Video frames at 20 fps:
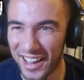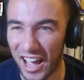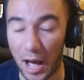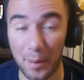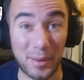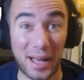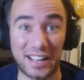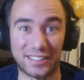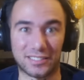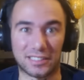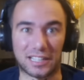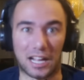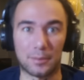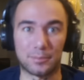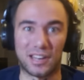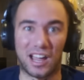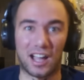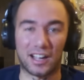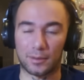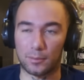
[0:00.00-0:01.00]
I'm acting like
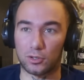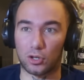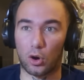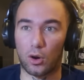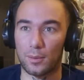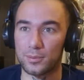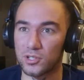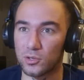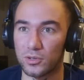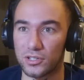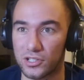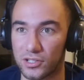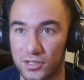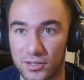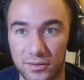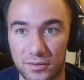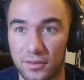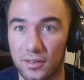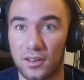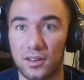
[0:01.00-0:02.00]
I'm dying. We'll go up to her,
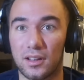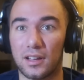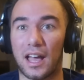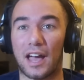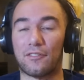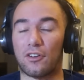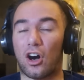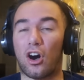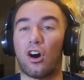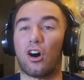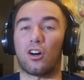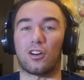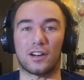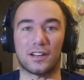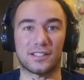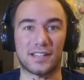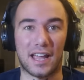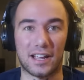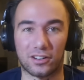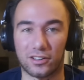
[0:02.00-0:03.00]
just have a heart
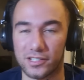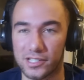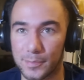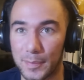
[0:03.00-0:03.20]
attack on